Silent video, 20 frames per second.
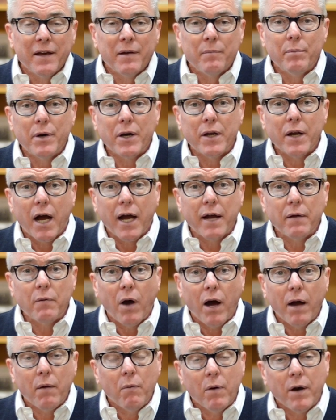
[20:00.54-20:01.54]
But I,
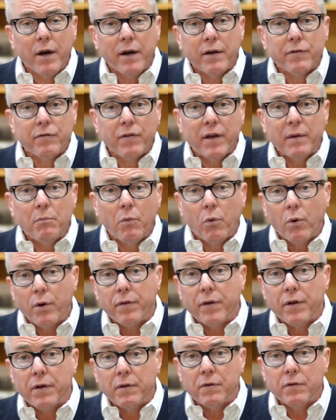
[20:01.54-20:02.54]
I want to say more
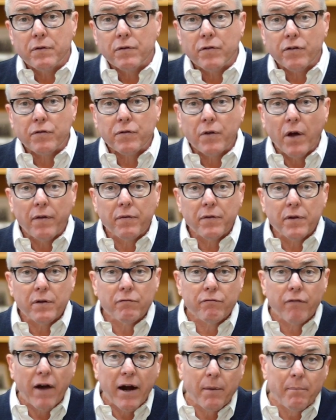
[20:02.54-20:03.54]
than just on the
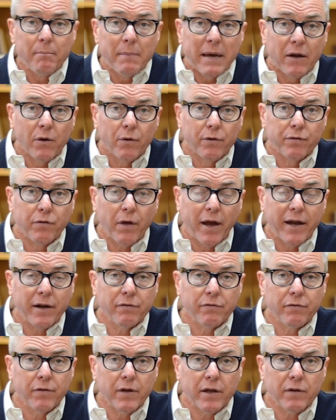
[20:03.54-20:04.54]
environmental side of
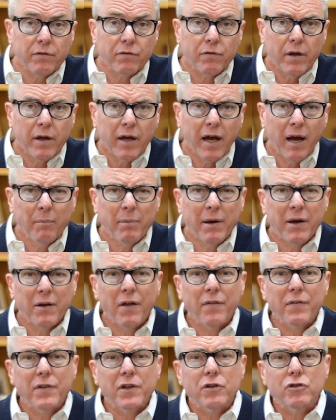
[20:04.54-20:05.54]
things. How about
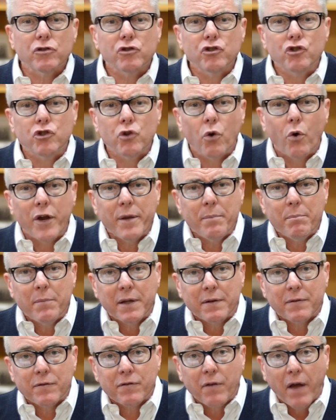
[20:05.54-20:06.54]
on the
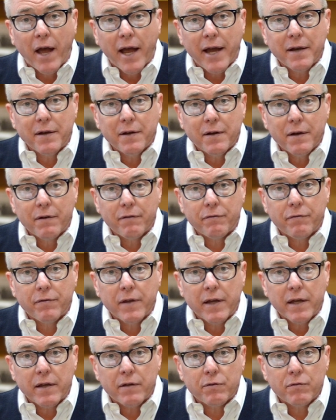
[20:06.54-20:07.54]
enjoyment side of
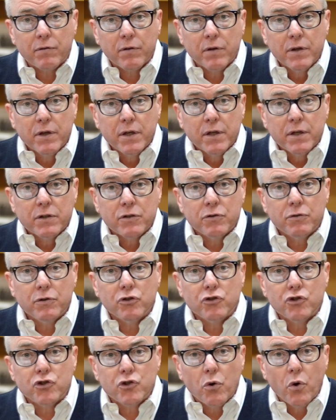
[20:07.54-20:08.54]
things? To
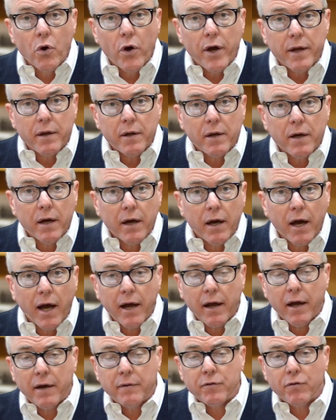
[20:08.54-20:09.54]
enjoy. Uh,
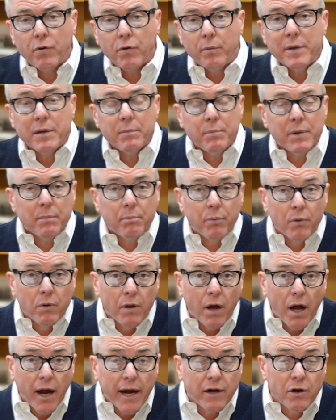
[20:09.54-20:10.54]
I, so many people
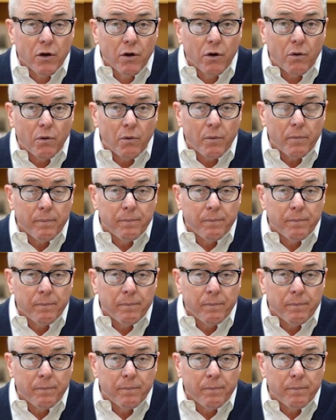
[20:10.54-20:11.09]
I know